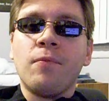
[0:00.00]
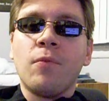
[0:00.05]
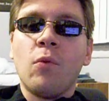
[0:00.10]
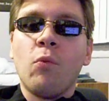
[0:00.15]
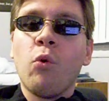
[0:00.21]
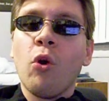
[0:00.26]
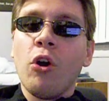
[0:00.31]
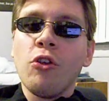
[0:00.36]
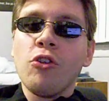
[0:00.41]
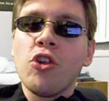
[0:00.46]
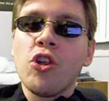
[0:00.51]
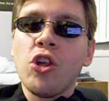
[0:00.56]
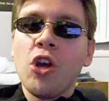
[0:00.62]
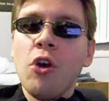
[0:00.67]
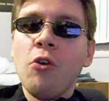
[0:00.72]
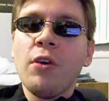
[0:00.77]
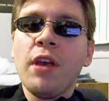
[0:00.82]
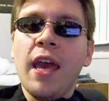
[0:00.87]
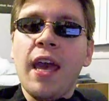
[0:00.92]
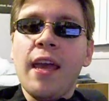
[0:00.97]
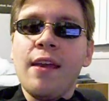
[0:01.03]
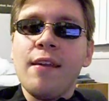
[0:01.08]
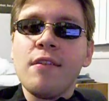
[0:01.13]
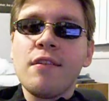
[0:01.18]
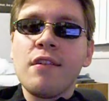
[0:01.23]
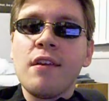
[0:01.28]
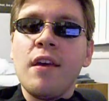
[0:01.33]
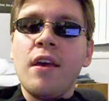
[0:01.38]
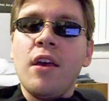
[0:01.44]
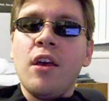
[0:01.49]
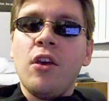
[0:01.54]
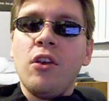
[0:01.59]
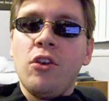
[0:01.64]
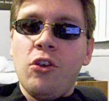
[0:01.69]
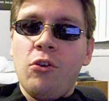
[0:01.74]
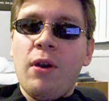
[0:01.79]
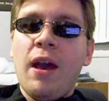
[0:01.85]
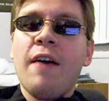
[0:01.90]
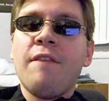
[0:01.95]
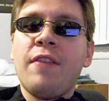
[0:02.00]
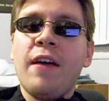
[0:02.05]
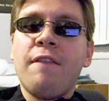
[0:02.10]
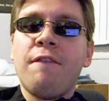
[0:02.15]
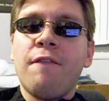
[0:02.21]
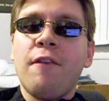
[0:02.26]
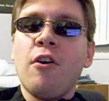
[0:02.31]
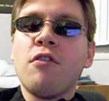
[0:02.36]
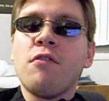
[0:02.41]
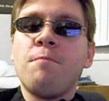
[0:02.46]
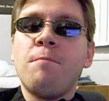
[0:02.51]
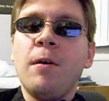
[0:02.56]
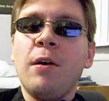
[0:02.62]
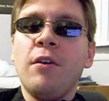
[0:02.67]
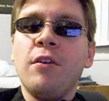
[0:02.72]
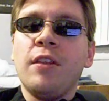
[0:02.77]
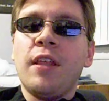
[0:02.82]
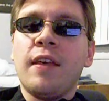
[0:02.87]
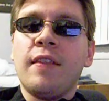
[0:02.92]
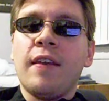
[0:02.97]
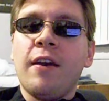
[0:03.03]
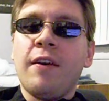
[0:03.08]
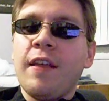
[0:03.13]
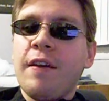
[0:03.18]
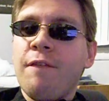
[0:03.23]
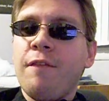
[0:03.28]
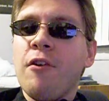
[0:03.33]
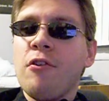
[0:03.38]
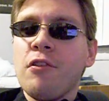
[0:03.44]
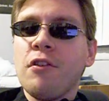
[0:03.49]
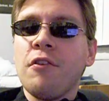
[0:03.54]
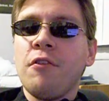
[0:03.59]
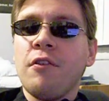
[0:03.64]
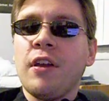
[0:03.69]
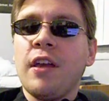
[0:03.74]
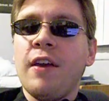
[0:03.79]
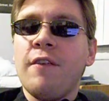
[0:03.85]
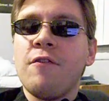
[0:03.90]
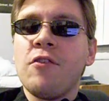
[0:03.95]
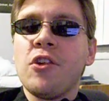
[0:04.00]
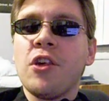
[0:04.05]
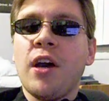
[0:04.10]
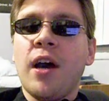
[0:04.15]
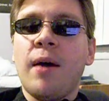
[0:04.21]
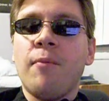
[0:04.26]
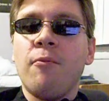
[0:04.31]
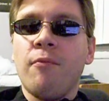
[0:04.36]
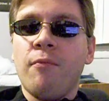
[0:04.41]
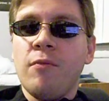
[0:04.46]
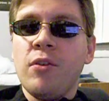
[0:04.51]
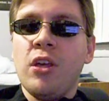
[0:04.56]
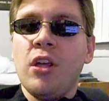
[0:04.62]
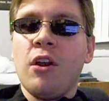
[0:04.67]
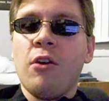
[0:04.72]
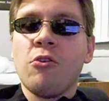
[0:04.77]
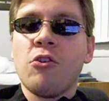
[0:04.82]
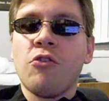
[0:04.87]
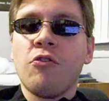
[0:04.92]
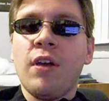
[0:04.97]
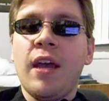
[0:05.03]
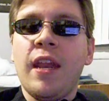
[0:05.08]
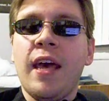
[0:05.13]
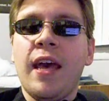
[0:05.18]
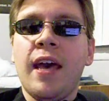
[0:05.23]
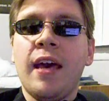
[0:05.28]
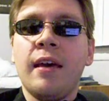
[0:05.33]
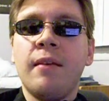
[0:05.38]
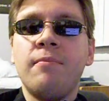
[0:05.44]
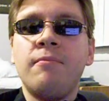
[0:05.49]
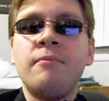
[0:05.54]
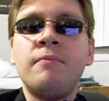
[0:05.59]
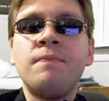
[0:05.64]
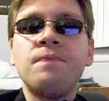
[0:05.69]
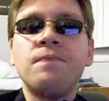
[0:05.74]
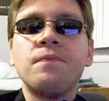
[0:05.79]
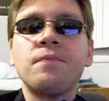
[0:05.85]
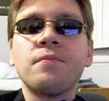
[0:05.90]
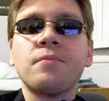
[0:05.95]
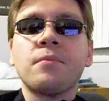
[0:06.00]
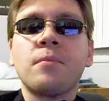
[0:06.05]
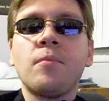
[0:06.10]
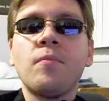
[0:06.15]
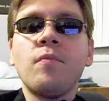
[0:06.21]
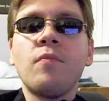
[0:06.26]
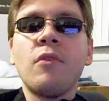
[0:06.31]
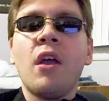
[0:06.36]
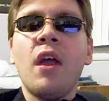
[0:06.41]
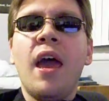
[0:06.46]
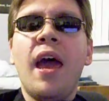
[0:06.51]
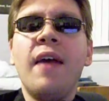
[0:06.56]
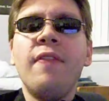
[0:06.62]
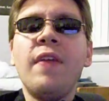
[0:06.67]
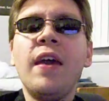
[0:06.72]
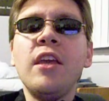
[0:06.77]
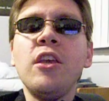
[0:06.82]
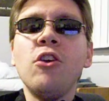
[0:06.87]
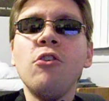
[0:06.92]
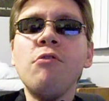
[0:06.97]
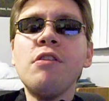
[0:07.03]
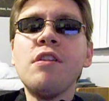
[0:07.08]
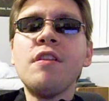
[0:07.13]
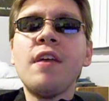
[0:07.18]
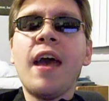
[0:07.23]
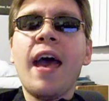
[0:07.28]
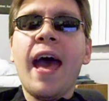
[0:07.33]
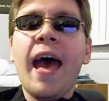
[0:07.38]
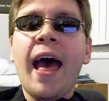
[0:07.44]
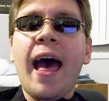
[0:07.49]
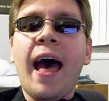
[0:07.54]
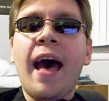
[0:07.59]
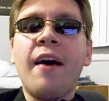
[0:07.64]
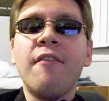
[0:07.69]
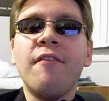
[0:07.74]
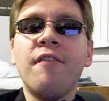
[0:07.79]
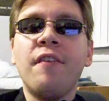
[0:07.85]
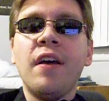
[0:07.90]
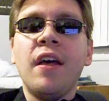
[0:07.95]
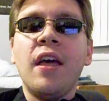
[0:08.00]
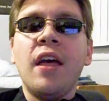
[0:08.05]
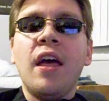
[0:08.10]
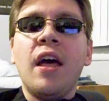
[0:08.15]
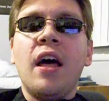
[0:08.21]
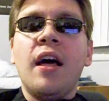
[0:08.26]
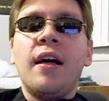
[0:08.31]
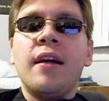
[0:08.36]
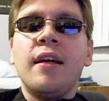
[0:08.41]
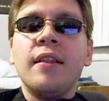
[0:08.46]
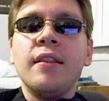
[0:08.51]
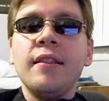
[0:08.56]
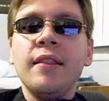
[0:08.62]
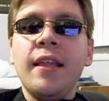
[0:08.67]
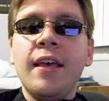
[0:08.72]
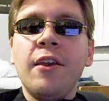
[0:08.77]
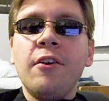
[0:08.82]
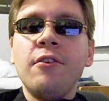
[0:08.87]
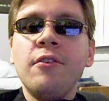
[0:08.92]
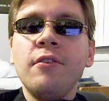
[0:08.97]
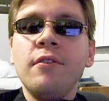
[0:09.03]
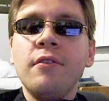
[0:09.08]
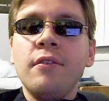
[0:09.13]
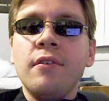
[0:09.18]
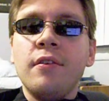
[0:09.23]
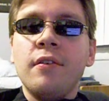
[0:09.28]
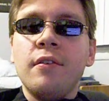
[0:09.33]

World Showcase. You have that first building there, that first little gift shop, straight ahead. And they used to have little